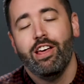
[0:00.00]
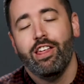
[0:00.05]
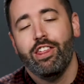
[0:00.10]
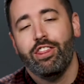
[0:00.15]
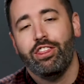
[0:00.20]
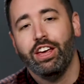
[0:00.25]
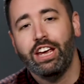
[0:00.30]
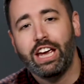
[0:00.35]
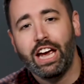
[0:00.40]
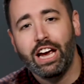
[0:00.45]

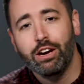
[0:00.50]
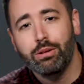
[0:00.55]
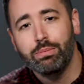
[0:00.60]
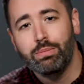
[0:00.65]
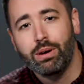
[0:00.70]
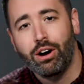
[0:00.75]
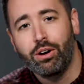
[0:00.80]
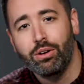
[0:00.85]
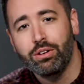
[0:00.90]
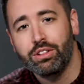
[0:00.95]
thinking
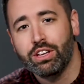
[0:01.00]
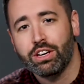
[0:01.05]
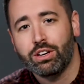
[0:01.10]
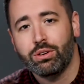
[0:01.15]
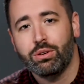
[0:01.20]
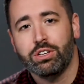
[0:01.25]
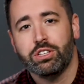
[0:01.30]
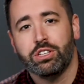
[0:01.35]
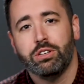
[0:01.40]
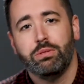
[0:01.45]
about the
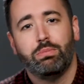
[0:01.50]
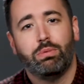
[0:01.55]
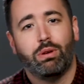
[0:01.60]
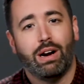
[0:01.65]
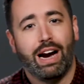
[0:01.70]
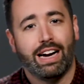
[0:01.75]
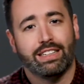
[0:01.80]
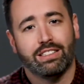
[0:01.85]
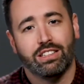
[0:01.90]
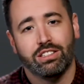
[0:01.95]
Christian
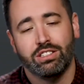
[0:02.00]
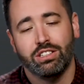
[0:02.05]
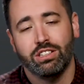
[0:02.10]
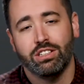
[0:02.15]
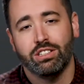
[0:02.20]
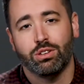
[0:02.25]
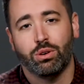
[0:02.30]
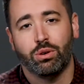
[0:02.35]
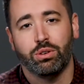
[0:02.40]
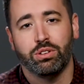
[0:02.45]

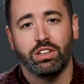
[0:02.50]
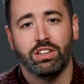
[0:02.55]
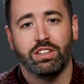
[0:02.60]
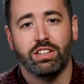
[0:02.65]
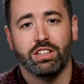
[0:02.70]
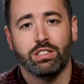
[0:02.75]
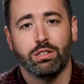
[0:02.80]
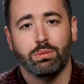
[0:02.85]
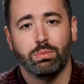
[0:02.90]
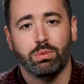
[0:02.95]
practices or the
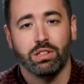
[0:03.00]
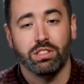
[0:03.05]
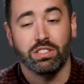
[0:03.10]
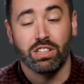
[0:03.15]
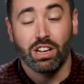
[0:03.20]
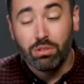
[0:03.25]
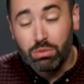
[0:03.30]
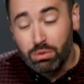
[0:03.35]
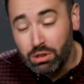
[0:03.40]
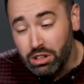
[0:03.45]
disciplines.
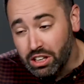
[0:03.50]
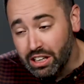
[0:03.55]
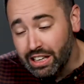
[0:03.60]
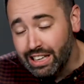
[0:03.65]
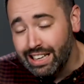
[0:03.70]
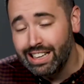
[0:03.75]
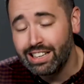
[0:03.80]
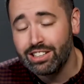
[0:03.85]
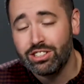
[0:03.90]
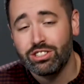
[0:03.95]
And
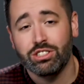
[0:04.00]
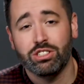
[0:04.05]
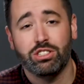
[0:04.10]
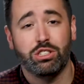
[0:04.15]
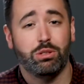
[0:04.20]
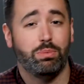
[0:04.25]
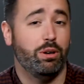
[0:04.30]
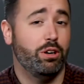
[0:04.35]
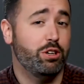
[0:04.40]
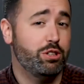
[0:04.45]
really, it's just
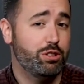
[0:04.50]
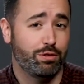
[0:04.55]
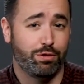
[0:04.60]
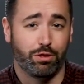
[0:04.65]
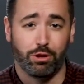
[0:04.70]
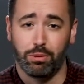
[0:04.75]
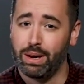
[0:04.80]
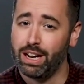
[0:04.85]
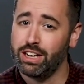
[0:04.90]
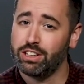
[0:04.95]
spiritual
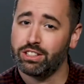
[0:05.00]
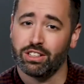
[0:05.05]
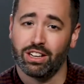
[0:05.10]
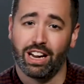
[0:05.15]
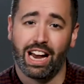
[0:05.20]
formation.